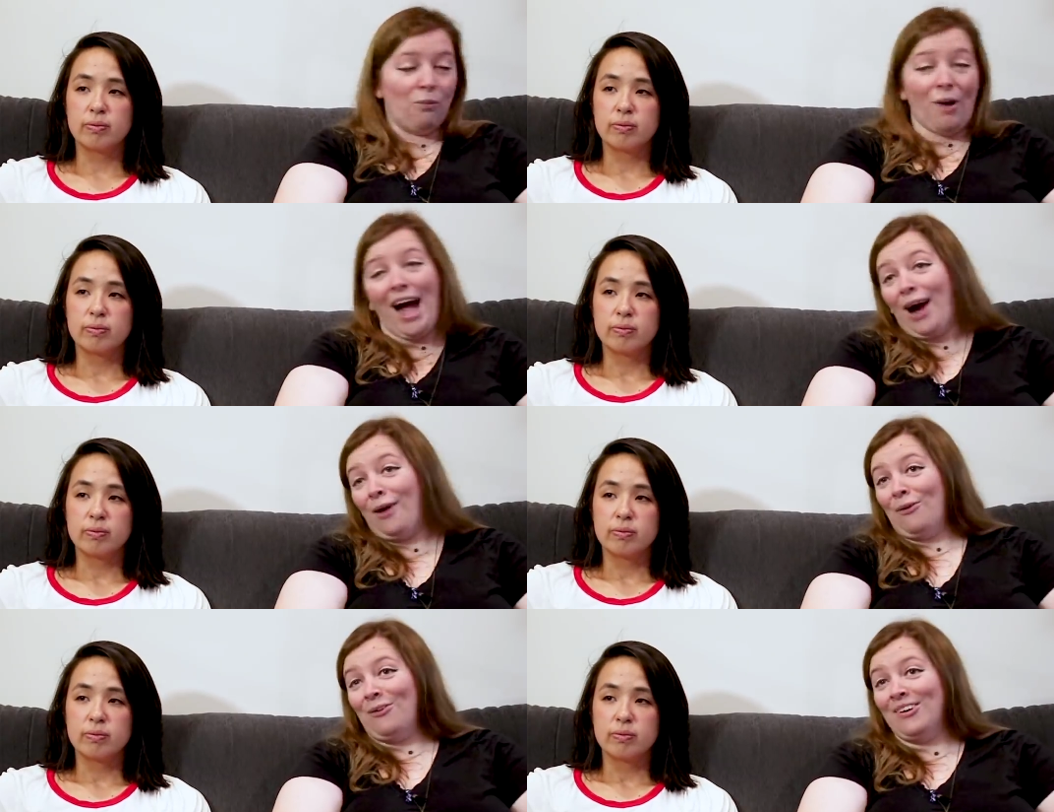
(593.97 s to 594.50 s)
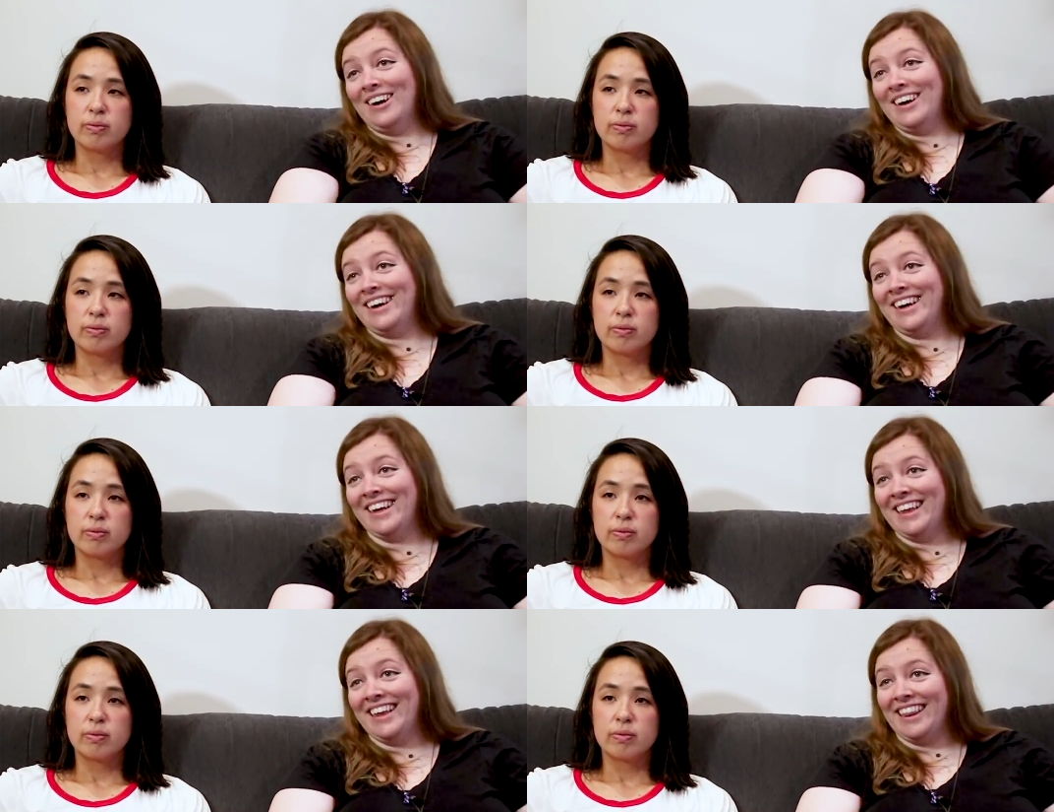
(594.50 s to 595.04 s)
Speaker 1: Wow.
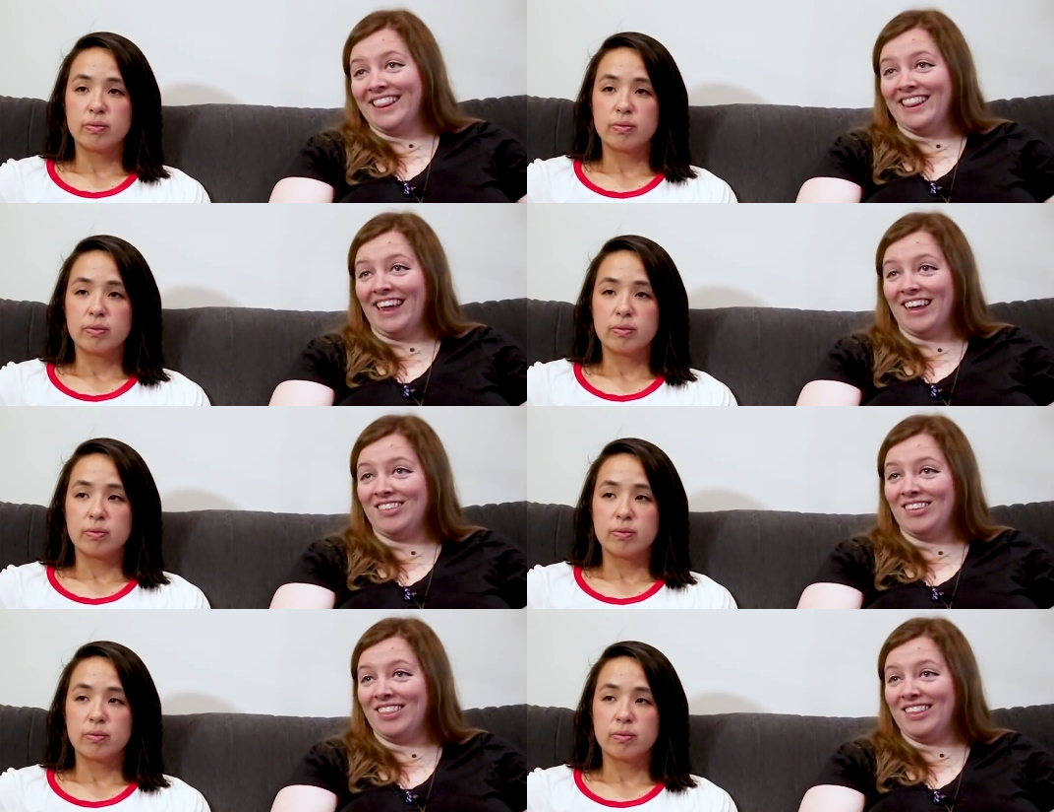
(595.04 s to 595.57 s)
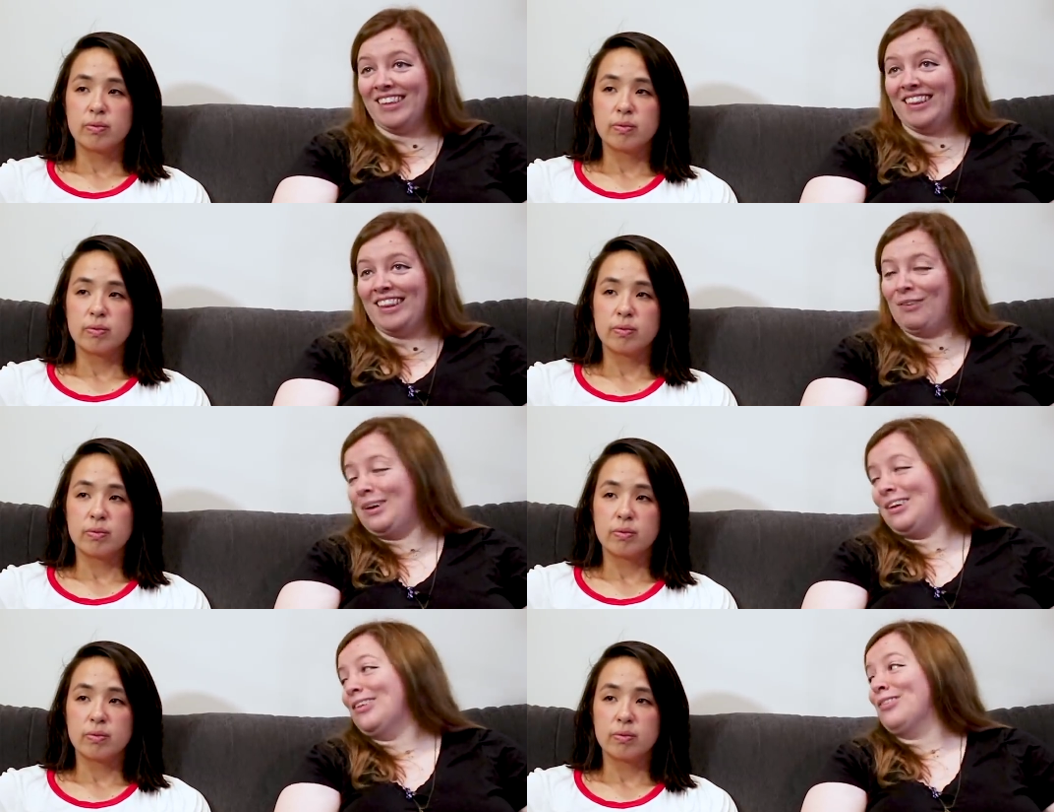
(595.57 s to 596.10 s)
That's a thing
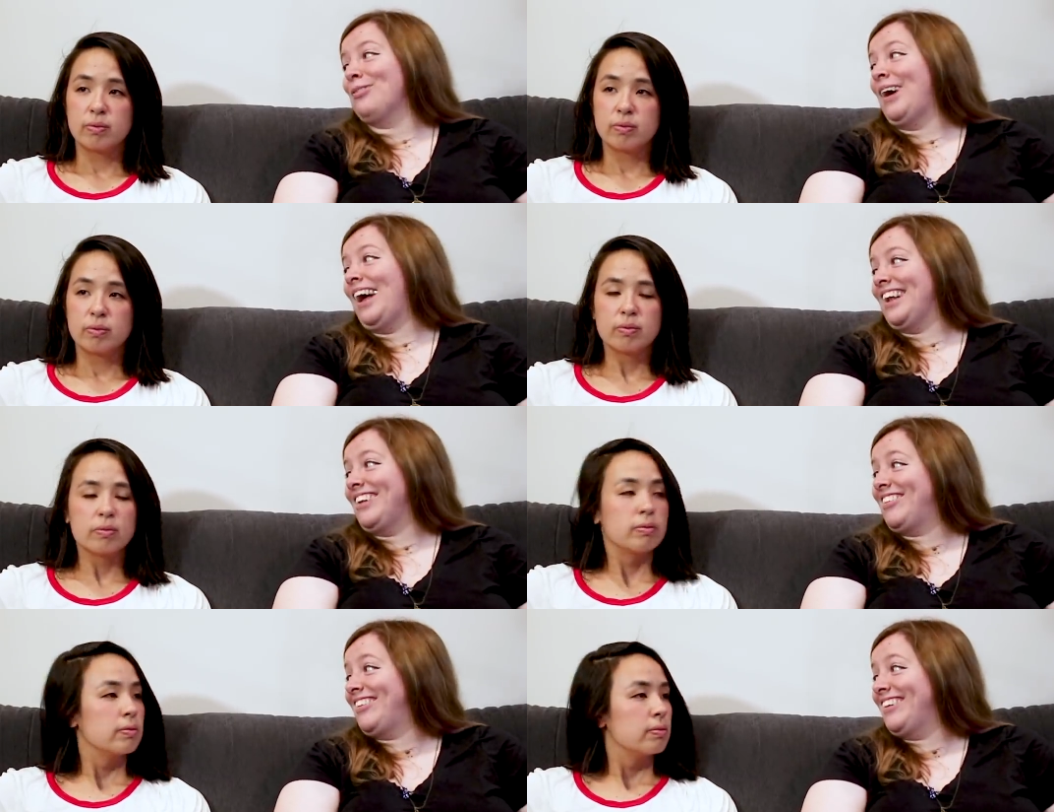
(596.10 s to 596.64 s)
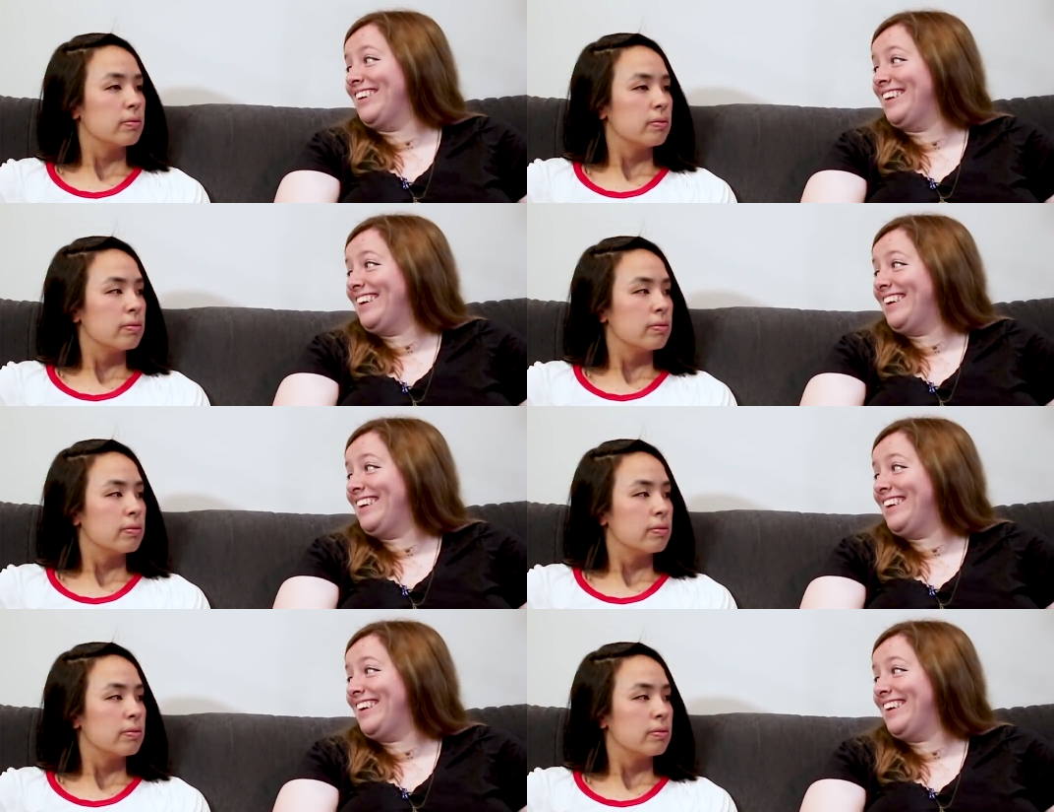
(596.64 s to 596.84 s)
that we just watched.